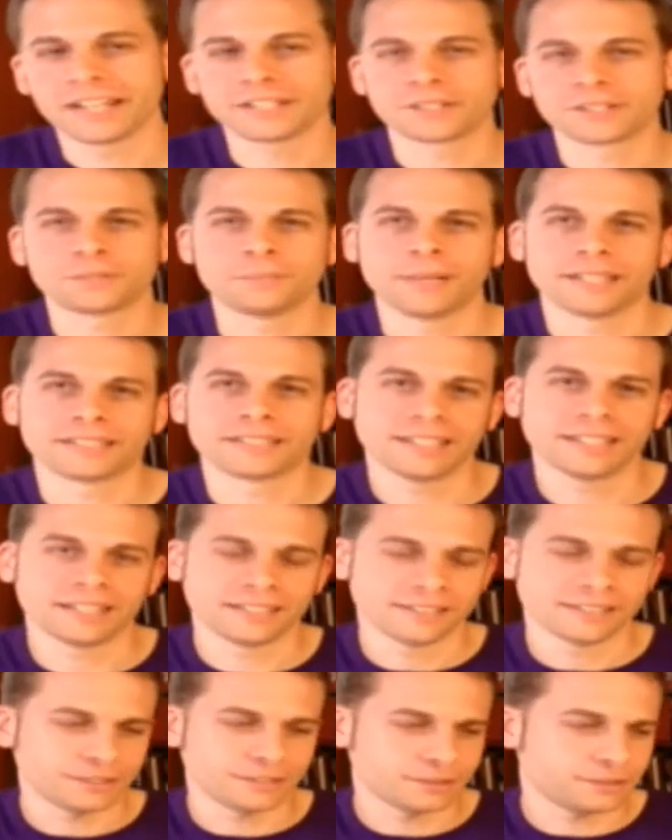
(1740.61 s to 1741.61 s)
expect that
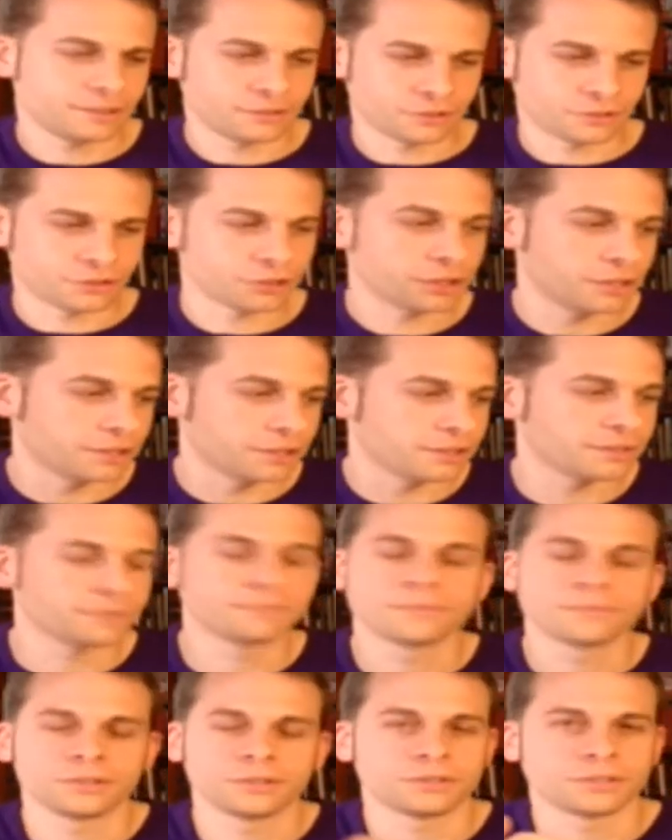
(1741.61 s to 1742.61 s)
it's
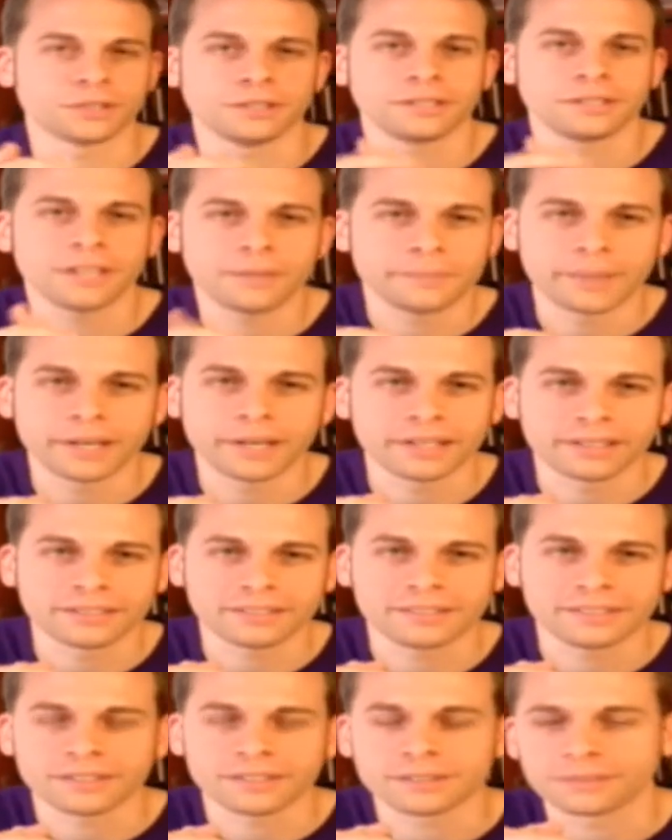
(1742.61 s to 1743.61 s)
gonna get better.
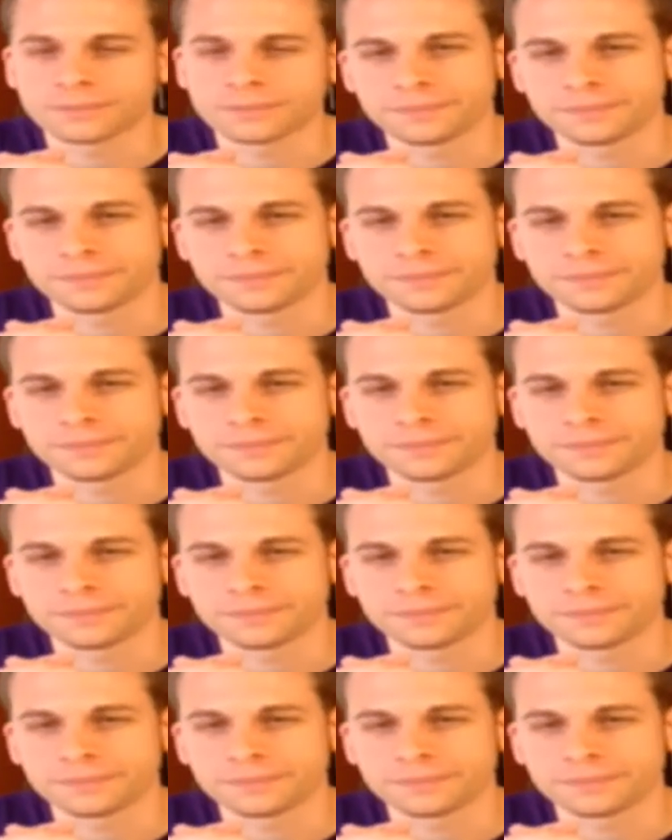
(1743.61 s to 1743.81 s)
So,